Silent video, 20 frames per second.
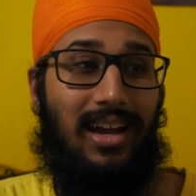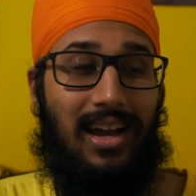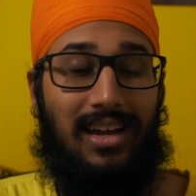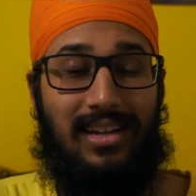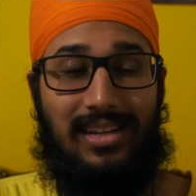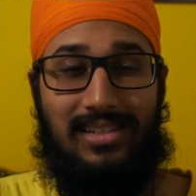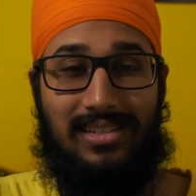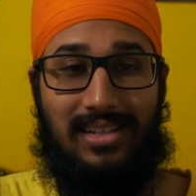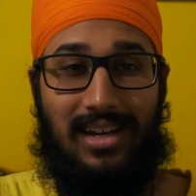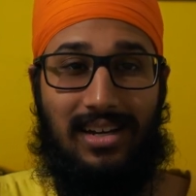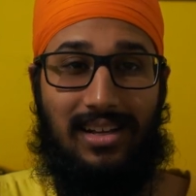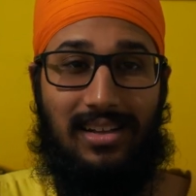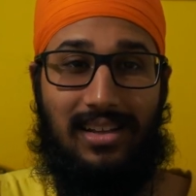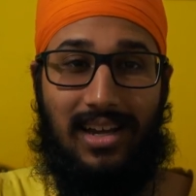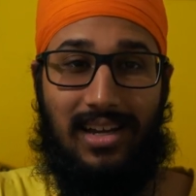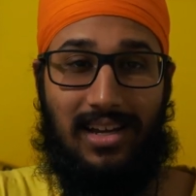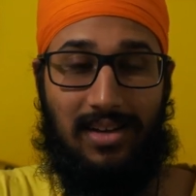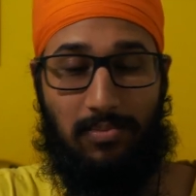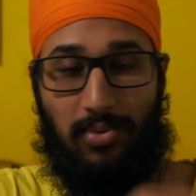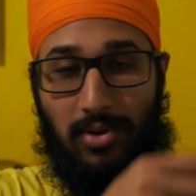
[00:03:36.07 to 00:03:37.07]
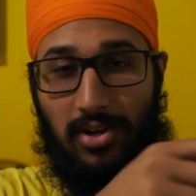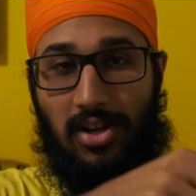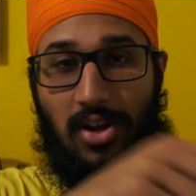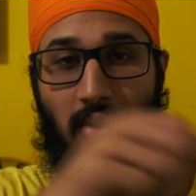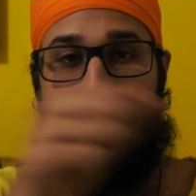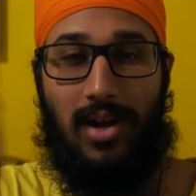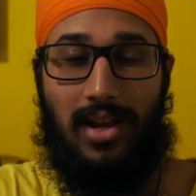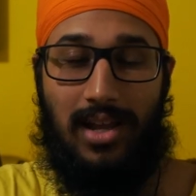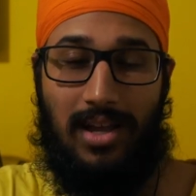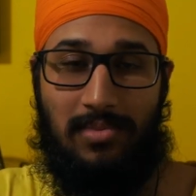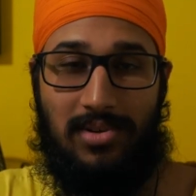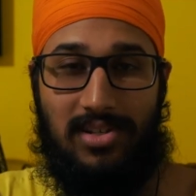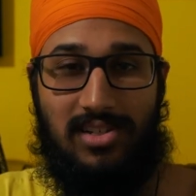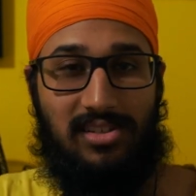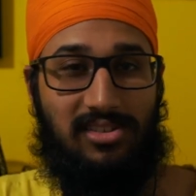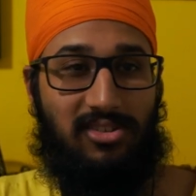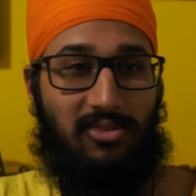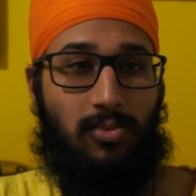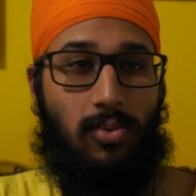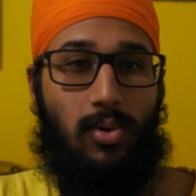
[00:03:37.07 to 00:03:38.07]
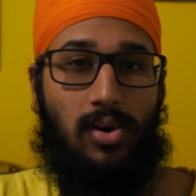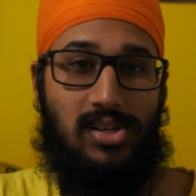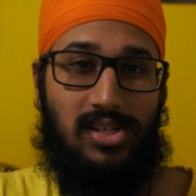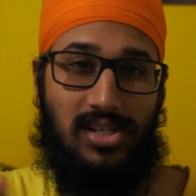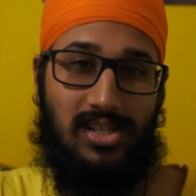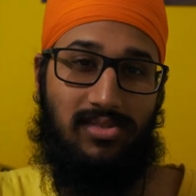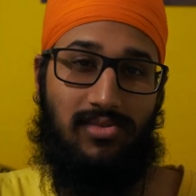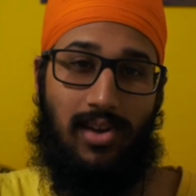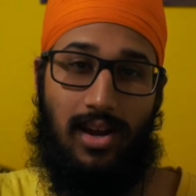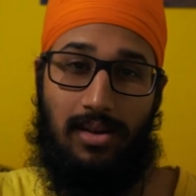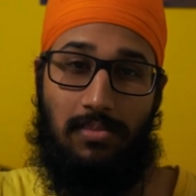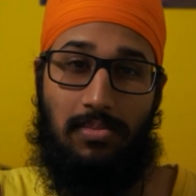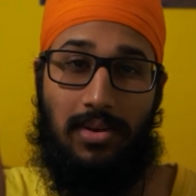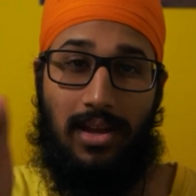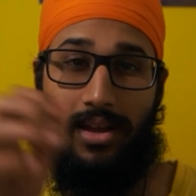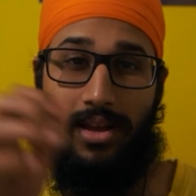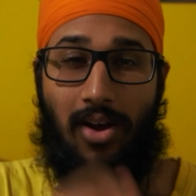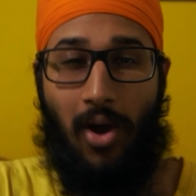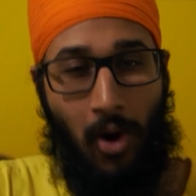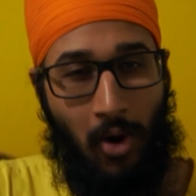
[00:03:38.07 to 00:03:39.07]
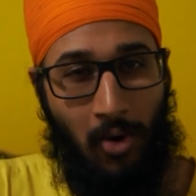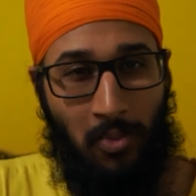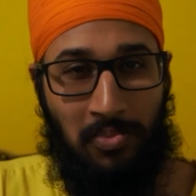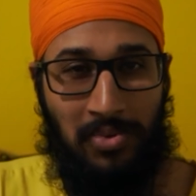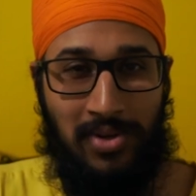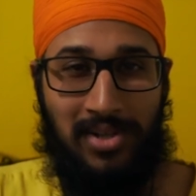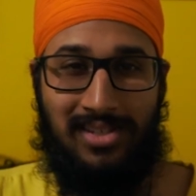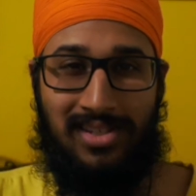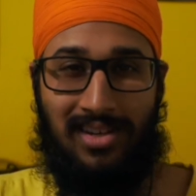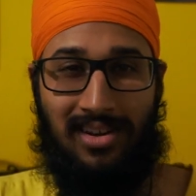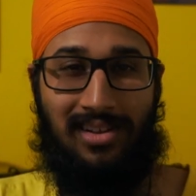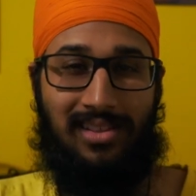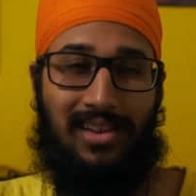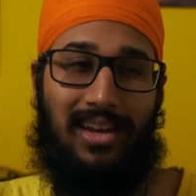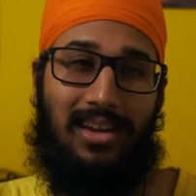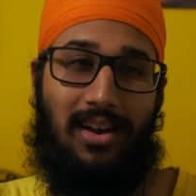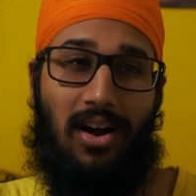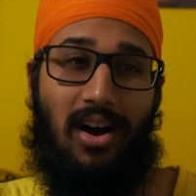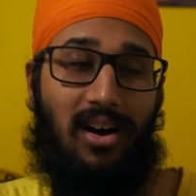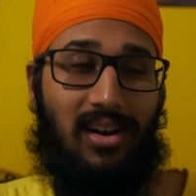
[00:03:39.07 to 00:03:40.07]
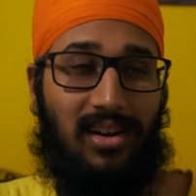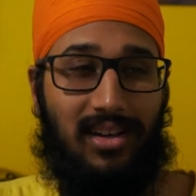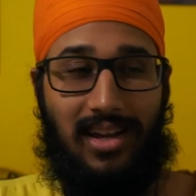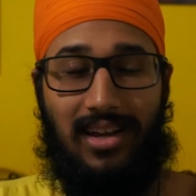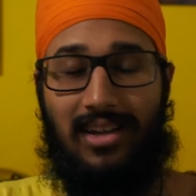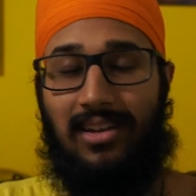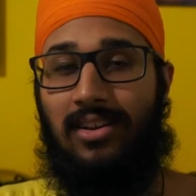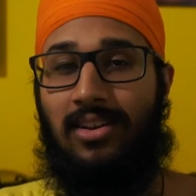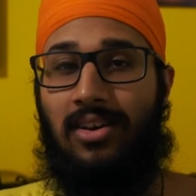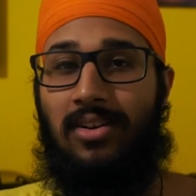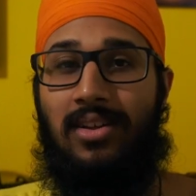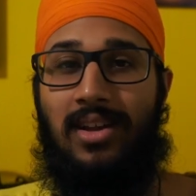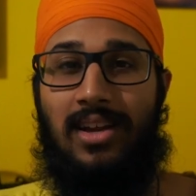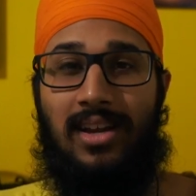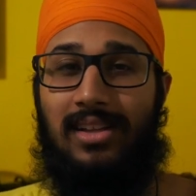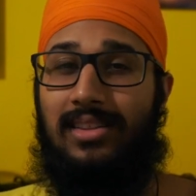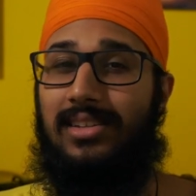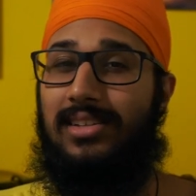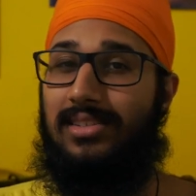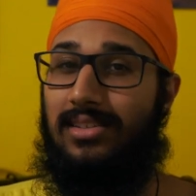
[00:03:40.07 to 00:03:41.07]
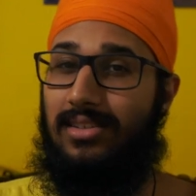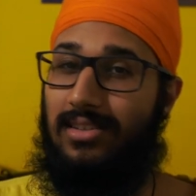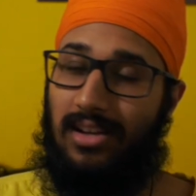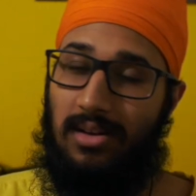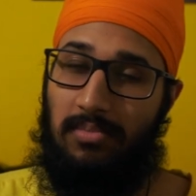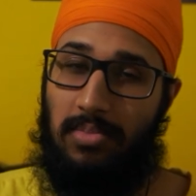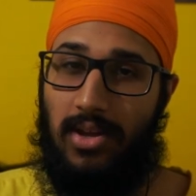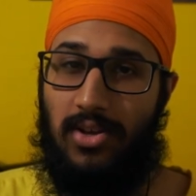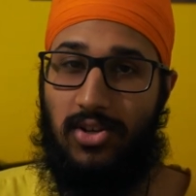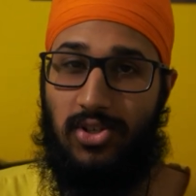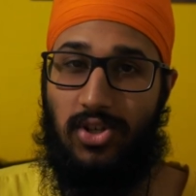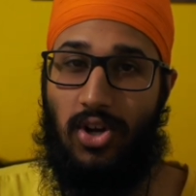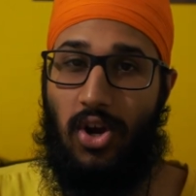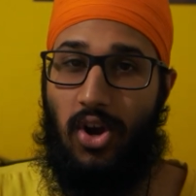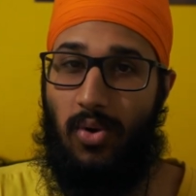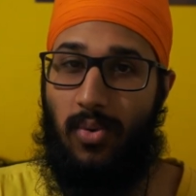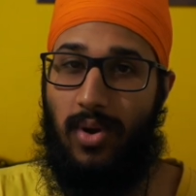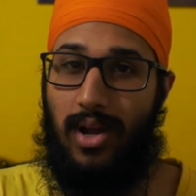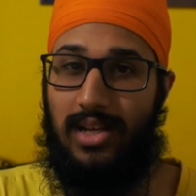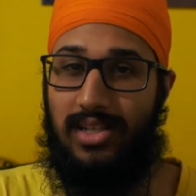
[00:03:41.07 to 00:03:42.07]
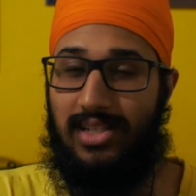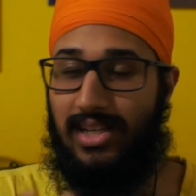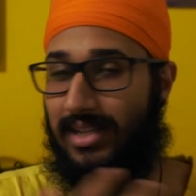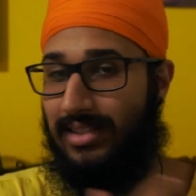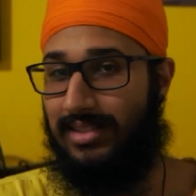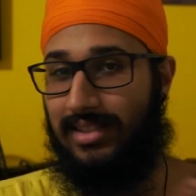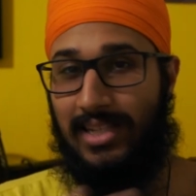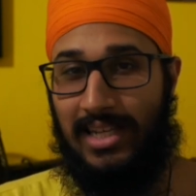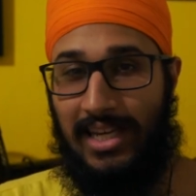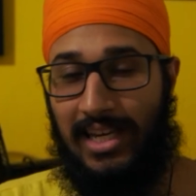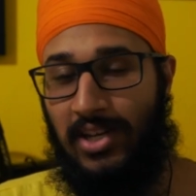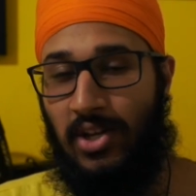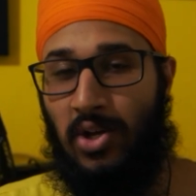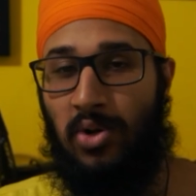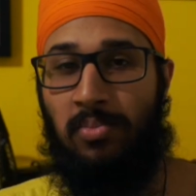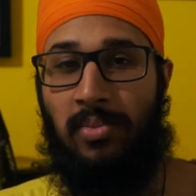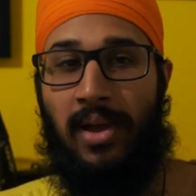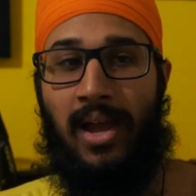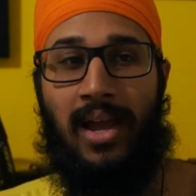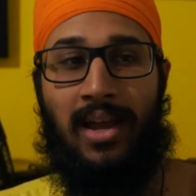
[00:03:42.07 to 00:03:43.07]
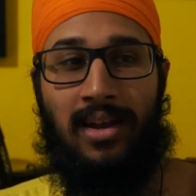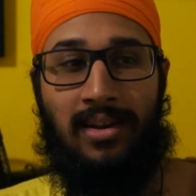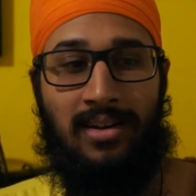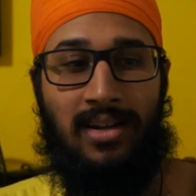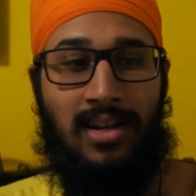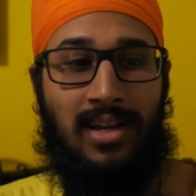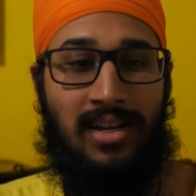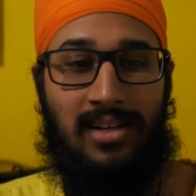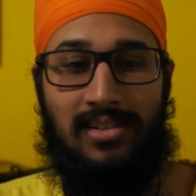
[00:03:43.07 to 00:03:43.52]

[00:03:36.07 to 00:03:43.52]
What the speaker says: And it's kind of like putting away images of war. She's kind of being her own person and like, okay, you know, this is going to be a show where she doesn't need no man.